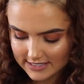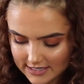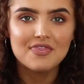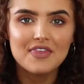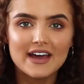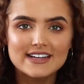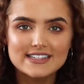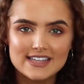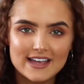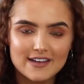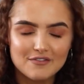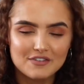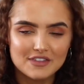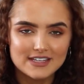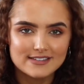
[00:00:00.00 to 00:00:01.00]
That is
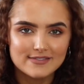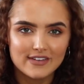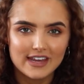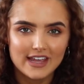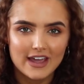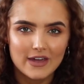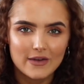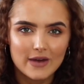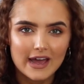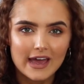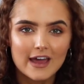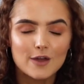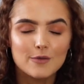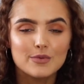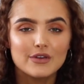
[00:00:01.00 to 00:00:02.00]
it for this video. I
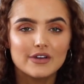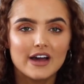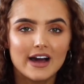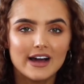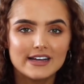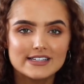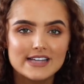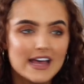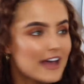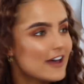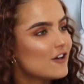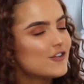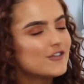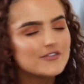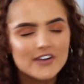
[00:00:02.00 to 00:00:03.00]
hope you guys
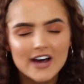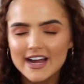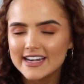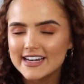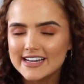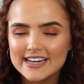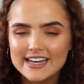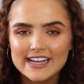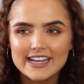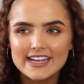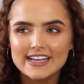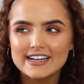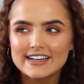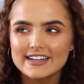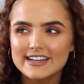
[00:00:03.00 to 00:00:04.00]
have
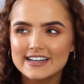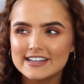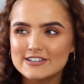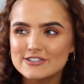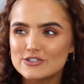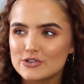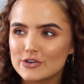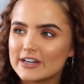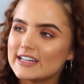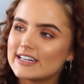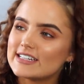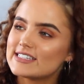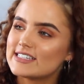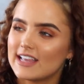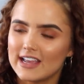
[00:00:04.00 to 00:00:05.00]
finally
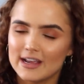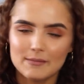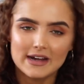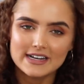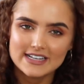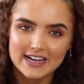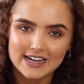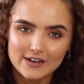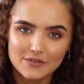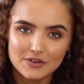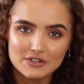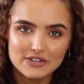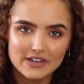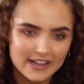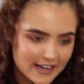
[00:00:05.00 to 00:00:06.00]
enjoyed seeing my tanning
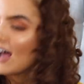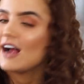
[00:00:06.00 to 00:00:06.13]
routine.